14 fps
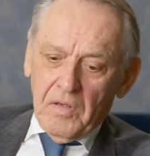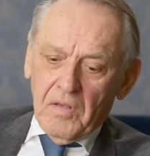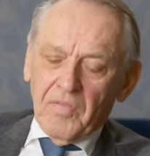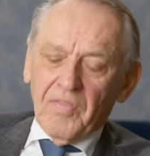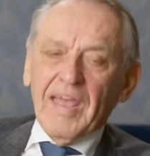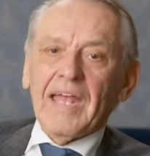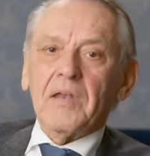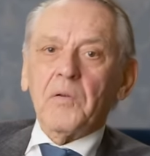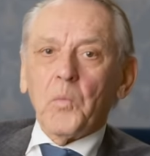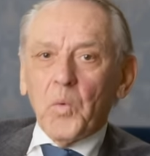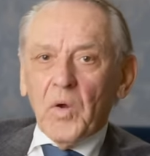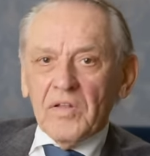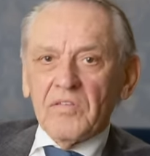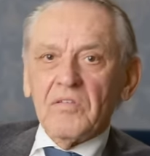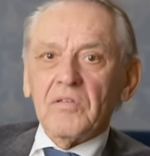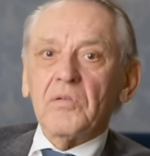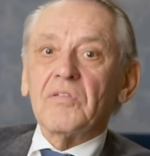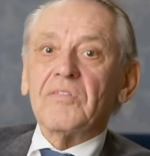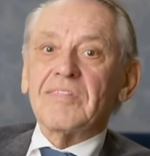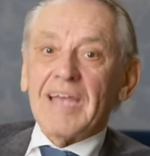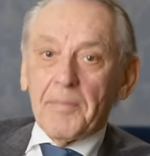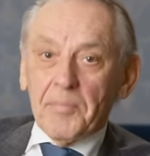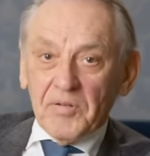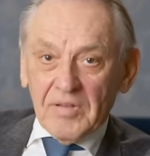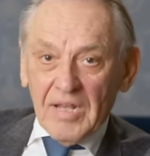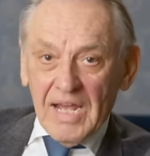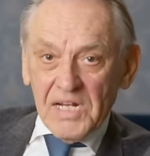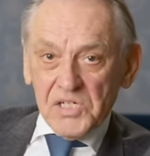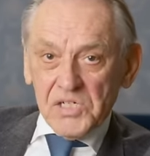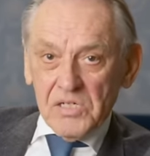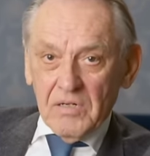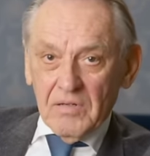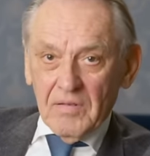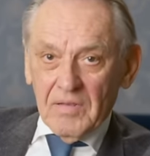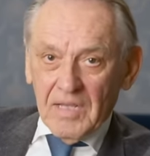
that wants to sabotage the